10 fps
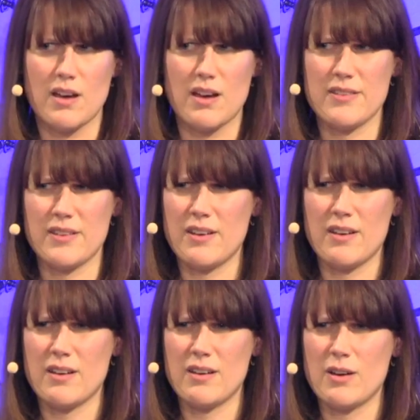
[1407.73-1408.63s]
And
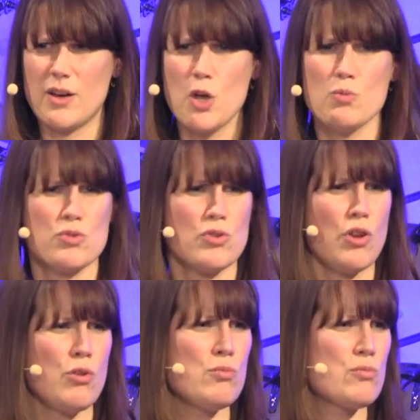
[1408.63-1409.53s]
who,
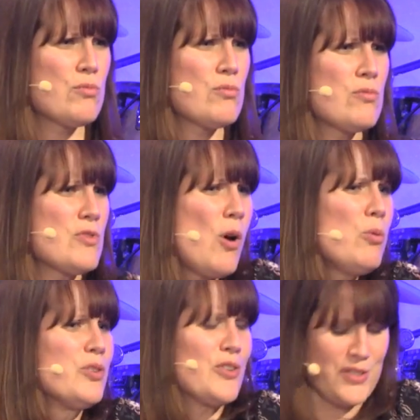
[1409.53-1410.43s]
who
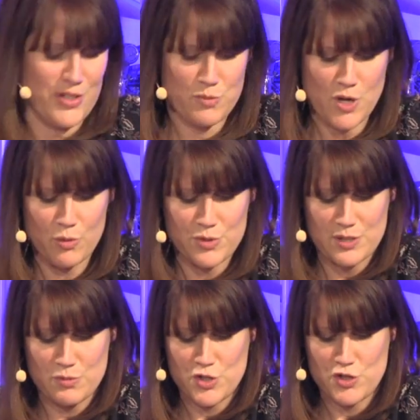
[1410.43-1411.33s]
told us, who told us
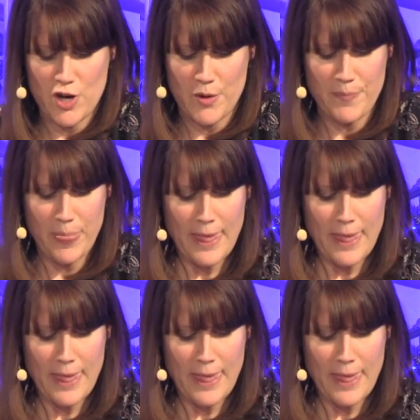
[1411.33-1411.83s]
it was true.